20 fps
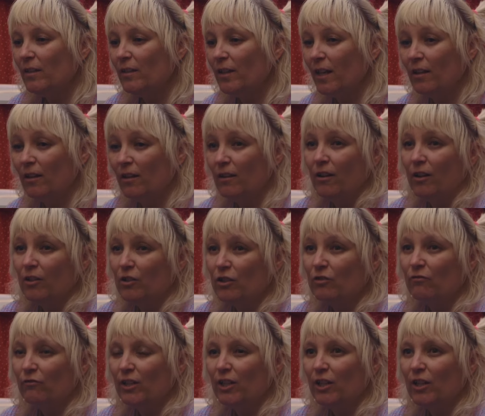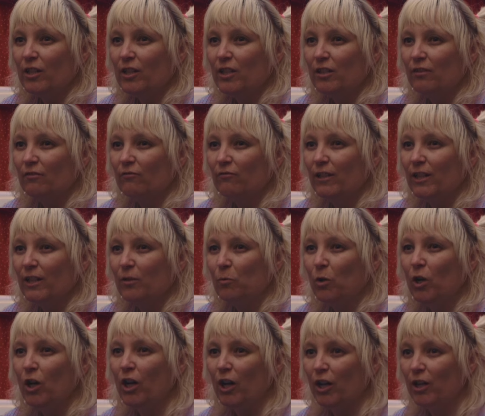Then I just realized it could really
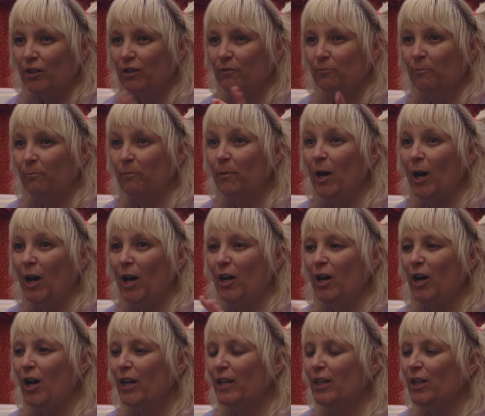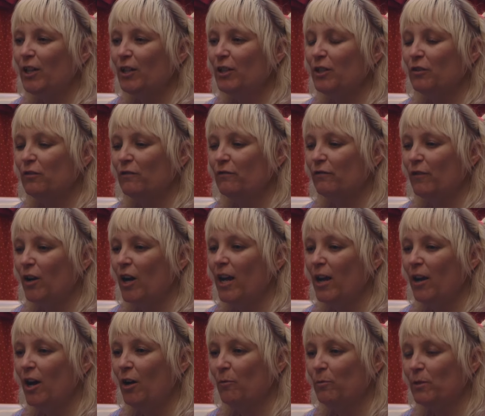work. But
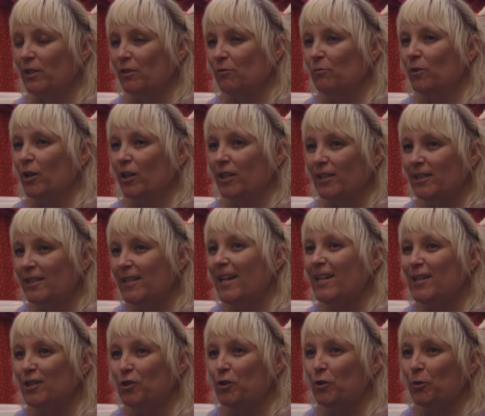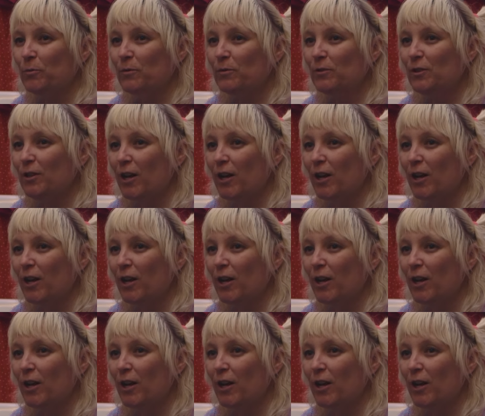I was still working day job.